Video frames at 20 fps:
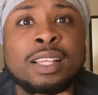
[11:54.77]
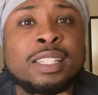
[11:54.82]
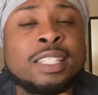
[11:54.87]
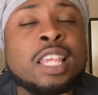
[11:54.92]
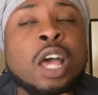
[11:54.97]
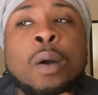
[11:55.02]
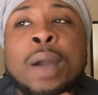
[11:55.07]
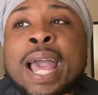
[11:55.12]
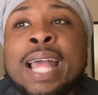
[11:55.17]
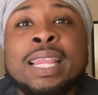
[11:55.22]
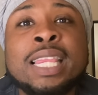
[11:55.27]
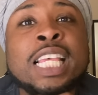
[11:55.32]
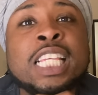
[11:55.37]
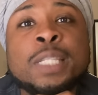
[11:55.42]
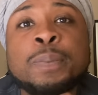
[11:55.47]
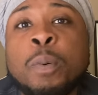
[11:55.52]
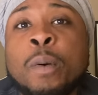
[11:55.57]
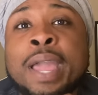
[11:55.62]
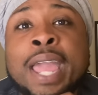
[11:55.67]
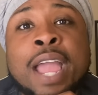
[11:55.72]
So at
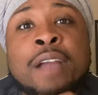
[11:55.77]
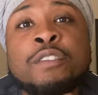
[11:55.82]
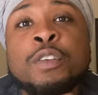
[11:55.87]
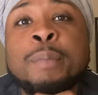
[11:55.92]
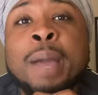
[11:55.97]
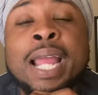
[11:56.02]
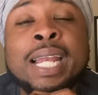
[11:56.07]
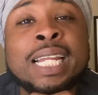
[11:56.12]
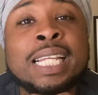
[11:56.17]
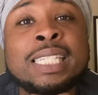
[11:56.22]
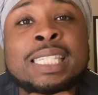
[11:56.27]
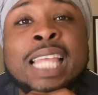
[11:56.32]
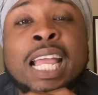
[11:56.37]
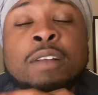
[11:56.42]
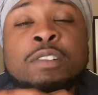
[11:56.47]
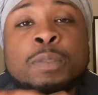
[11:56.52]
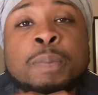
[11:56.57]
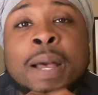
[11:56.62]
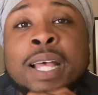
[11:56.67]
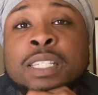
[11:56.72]
this point, everybody needs to take
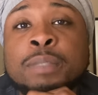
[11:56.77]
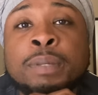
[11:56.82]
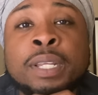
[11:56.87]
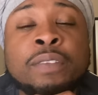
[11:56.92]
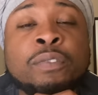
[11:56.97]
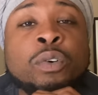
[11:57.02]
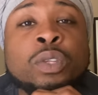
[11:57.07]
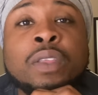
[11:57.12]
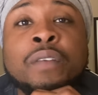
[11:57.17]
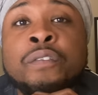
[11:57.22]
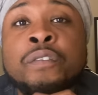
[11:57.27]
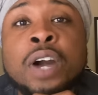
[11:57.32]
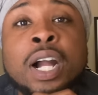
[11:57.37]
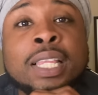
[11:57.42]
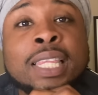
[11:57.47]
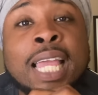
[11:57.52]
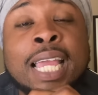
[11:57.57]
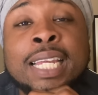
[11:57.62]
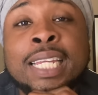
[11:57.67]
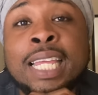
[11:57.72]
responsibility for what the
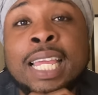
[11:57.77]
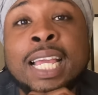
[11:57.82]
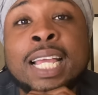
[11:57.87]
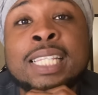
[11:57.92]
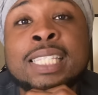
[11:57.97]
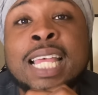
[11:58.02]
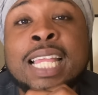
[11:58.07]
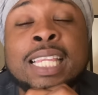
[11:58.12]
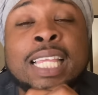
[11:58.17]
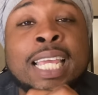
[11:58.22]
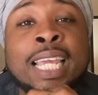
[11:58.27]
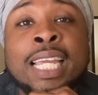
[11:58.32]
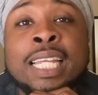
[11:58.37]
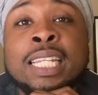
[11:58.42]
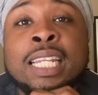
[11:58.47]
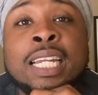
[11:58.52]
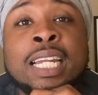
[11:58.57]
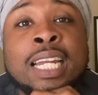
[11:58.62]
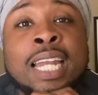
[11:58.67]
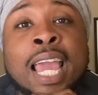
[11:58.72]
fuck they did, because at the
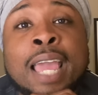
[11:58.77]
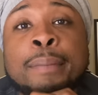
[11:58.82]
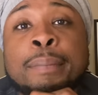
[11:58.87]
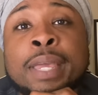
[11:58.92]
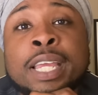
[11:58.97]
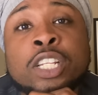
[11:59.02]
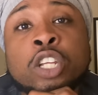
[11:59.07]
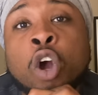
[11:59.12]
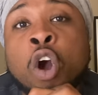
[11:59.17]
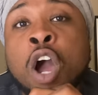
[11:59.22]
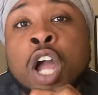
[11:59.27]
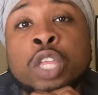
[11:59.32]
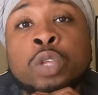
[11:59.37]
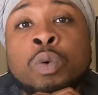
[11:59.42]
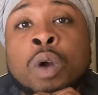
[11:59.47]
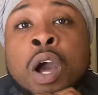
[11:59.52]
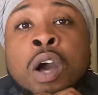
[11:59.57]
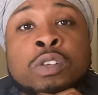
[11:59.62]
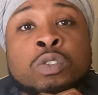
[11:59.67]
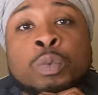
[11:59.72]
end of the day, bitch, all
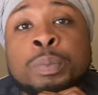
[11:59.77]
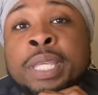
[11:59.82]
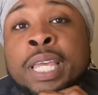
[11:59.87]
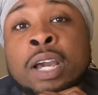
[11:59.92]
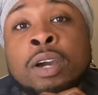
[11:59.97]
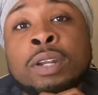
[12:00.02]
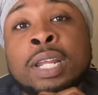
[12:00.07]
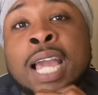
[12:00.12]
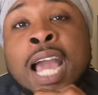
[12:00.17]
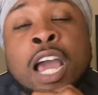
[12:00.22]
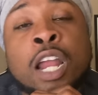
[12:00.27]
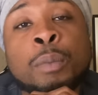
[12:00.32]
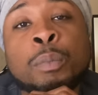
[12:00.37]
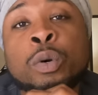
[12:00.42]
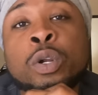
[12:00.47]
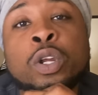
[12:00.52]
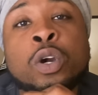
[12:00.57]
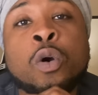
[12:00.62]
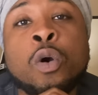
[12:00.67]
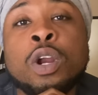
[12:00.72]
you hoes will be held
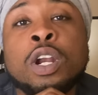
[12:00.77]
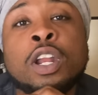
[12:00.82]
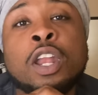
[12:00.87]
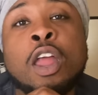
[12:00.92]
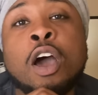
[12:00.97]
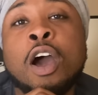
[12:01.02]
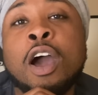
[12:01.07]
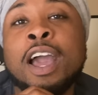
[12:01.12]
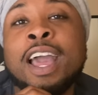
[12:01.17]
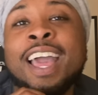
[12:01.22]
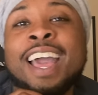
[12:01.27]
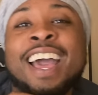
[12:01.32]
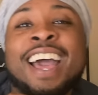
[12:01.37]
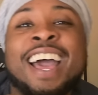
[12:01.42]
accountable in the court of law.